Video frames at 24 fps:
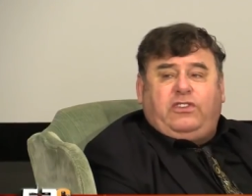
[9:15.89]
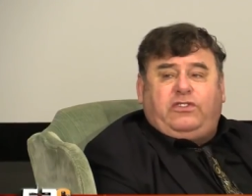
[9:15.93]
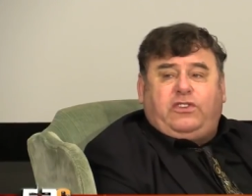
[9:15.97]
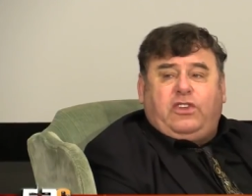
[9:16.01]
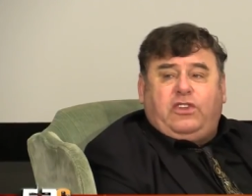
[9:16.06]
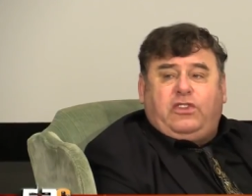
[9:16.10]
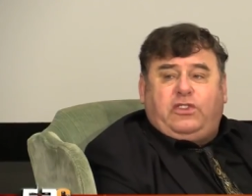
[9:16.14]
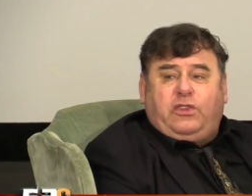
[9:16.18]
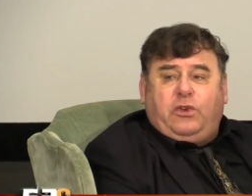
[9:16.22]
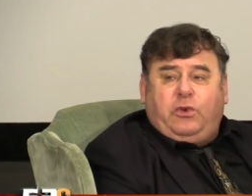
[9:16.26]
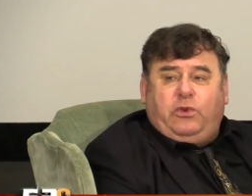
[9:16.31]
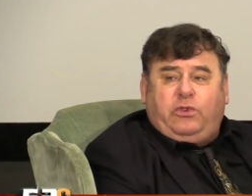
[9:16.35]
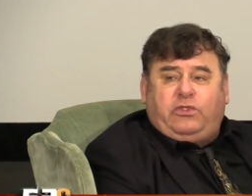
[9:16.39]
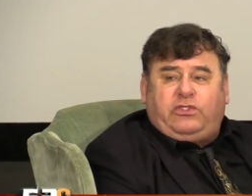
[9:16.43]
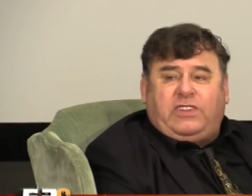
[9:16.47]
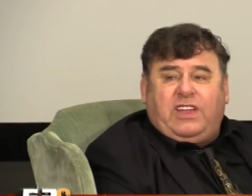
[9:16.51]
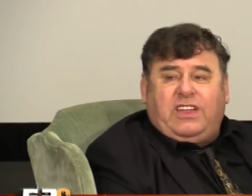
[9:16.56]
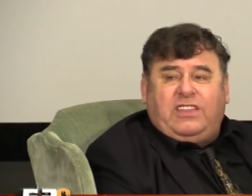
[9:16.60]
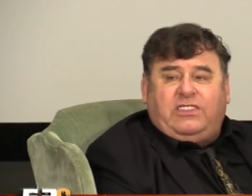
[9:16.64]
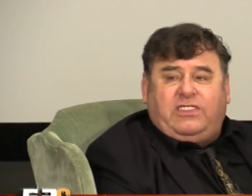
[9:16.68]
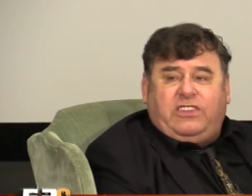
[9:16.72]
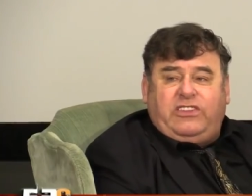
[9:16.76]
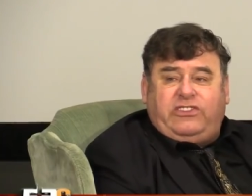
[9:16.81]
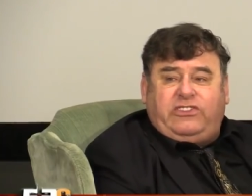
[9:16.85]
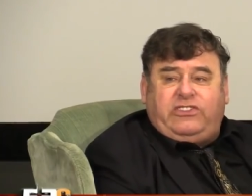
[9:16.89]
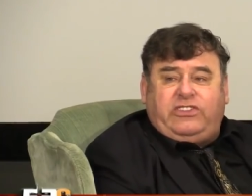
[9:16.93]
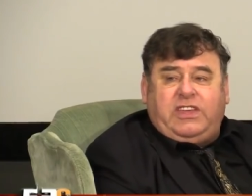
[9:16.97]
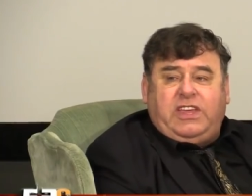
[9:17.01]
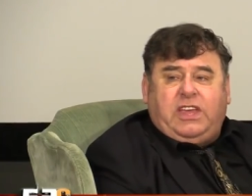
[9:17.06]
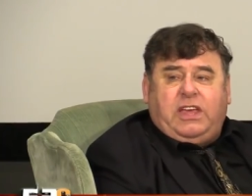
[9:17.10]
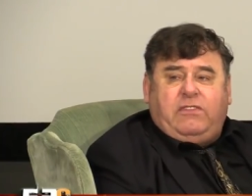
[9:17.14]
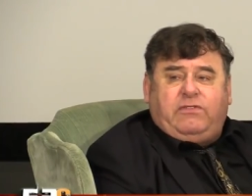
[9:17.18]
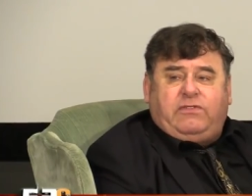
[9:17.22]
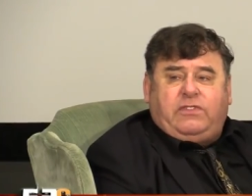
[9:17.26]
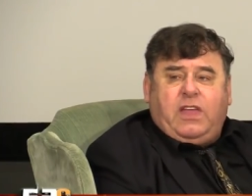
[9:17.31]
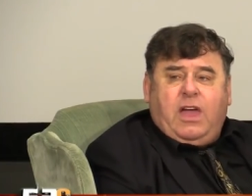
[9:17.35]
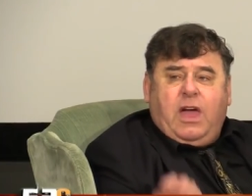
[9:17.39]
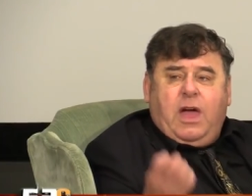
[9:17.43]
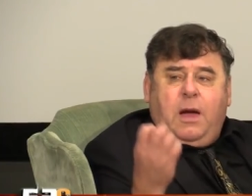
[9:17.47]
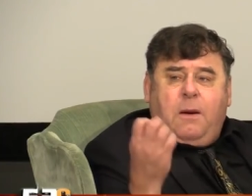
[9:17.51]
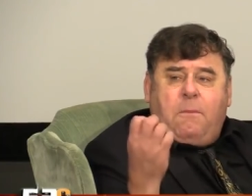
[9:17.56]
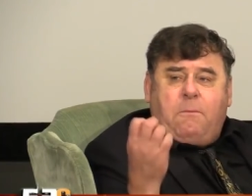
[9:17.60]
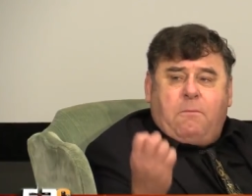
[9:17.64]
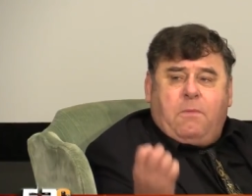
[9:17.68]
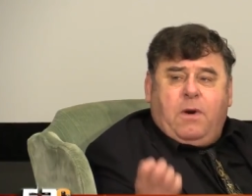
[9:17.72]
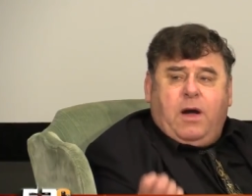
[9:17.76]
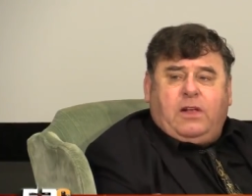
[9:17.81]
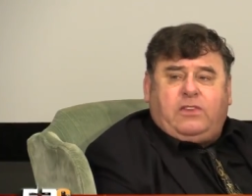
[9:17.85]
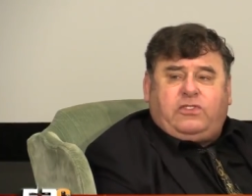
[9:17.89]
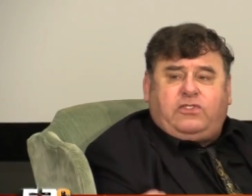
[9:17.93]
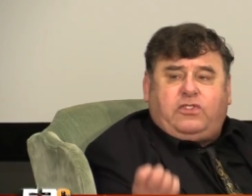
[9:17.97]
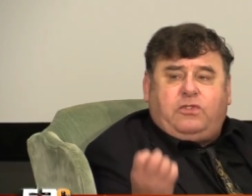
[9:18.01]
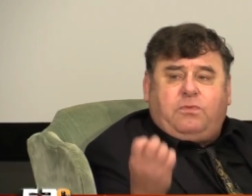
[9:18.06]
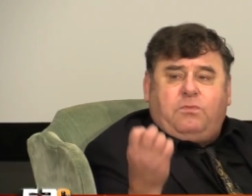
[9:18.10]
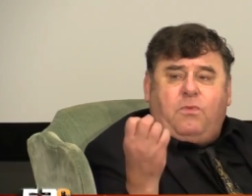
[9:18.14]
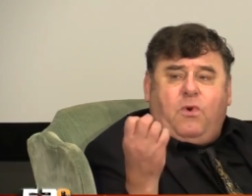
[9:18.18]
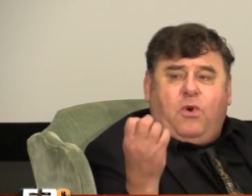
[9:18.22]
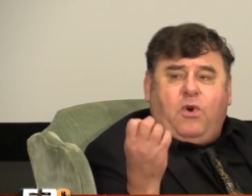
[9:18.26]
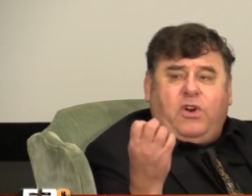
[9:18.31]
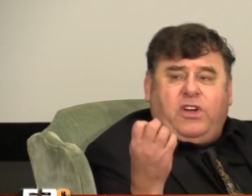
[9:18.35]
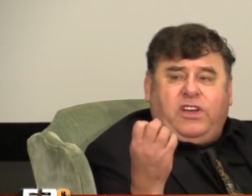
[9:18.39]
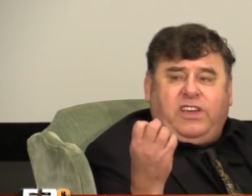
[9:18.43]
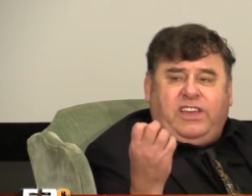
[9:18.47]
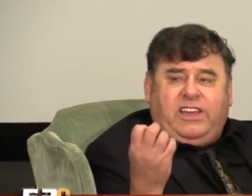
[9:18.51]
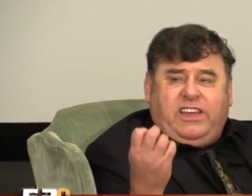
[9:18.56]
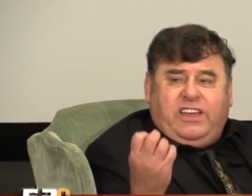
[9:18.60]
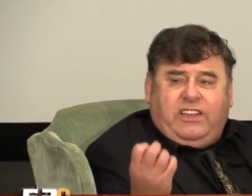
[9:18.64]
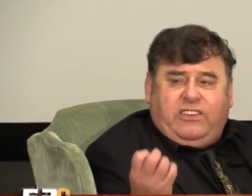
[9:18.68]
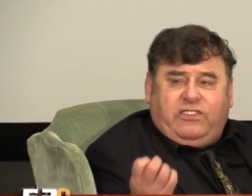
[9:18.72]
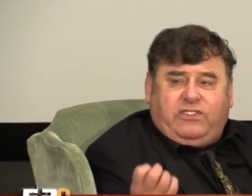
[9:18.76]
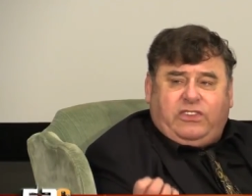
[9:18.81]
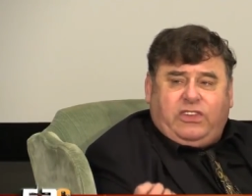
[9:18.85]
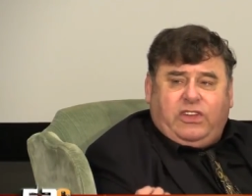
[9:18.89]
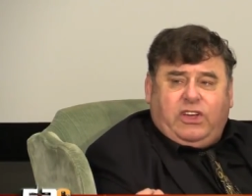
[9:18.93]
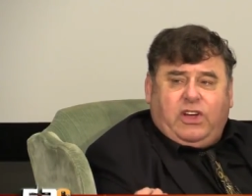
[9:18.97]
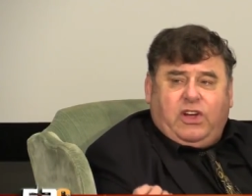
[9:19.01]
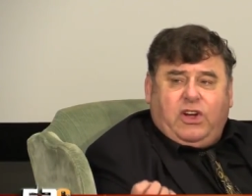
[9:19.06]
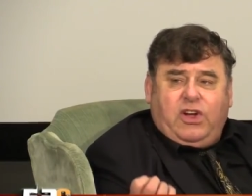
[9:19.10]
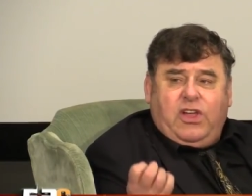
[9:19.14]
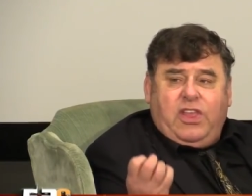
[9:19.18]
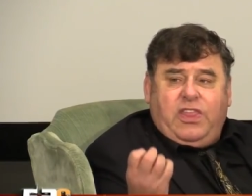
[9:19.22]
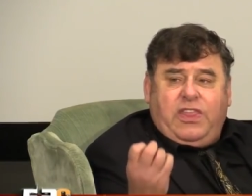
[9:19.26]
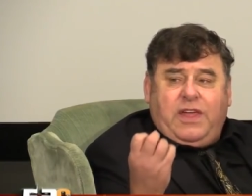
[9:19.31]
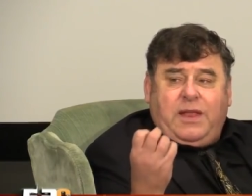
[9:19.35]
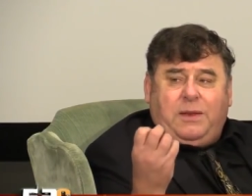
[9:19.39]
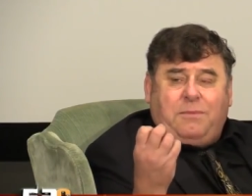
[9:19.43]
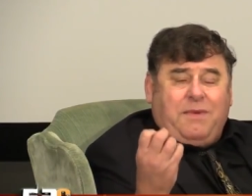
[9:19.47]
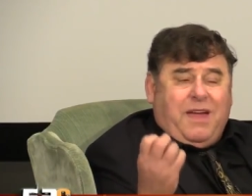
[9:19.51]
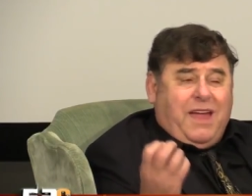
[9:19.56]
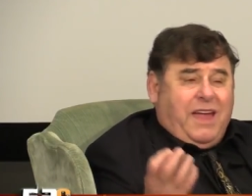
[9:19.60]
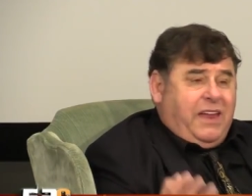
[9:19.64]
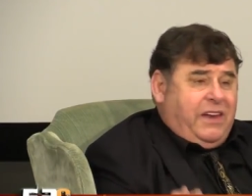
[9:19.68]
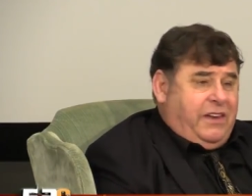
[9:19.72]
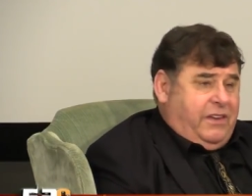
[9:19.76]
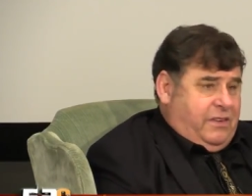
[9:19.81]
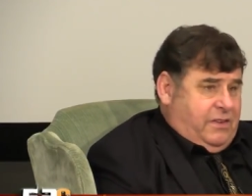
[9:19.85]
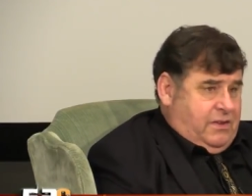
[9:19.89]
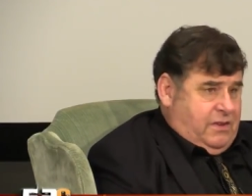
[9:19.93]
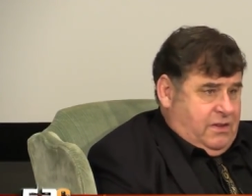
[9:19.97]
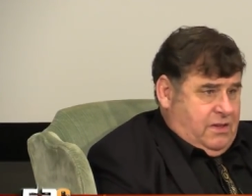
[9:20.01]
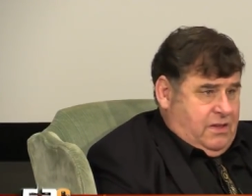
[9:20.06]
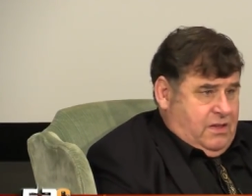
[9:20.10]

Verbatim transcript: seduced and deceived much more easier than men.